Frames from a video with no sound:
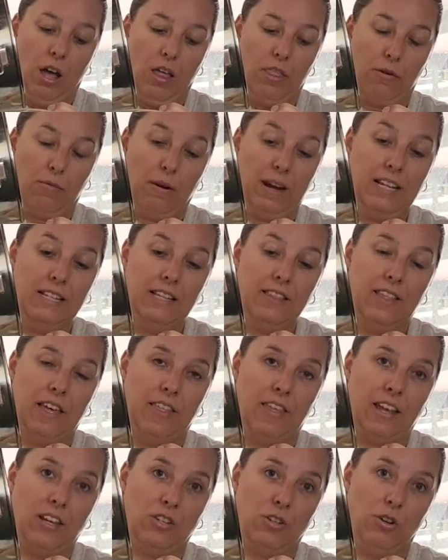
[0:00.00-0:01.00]
the reason that
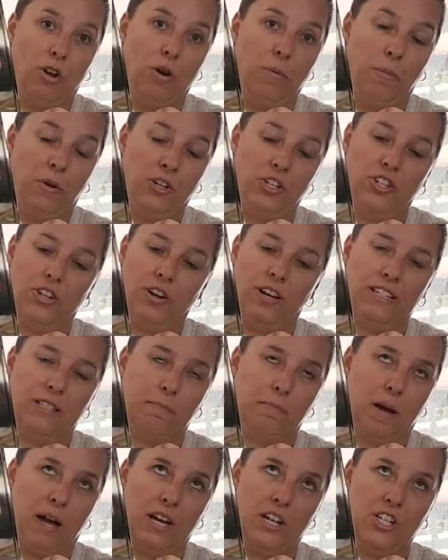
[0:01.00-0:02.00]
they do homogenize
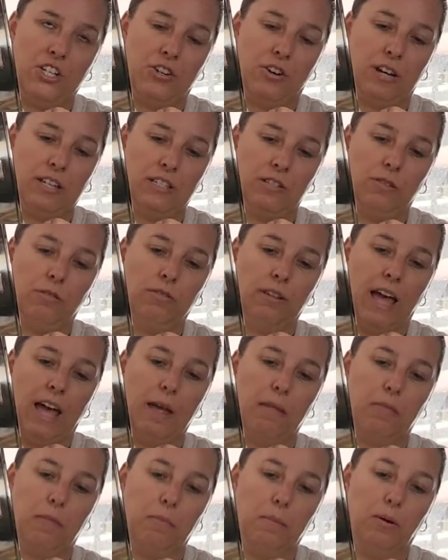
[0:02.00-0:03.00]
and pasteurize and all
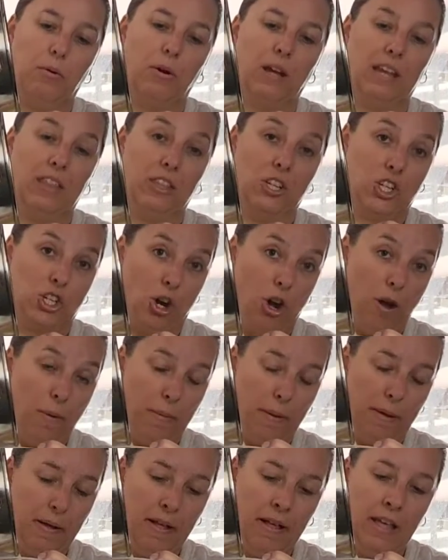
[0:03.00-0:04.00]
that, the milk in the shop,